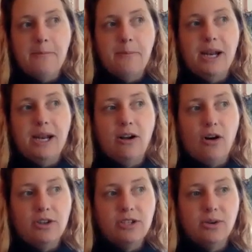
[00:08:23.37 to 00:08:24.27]
but it
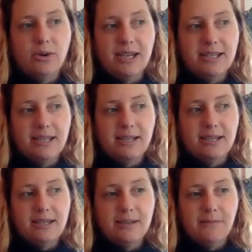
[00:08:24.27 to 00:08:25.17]
also
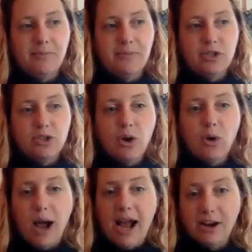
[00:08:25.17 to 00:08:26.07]
isn't
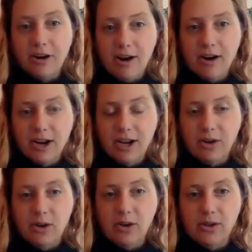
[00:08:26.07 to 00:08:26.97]
so
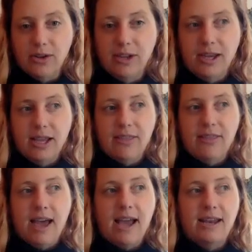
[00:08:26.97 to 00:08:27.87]
hierarchical
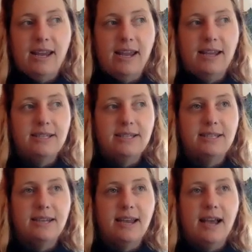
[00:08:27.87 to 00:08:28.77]
that it
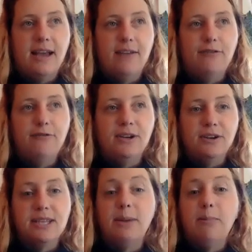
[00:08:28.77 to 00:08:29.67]

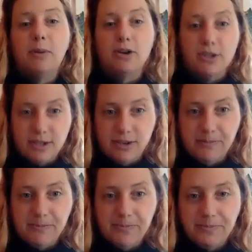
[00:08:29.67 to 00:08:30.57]
feels impersonal.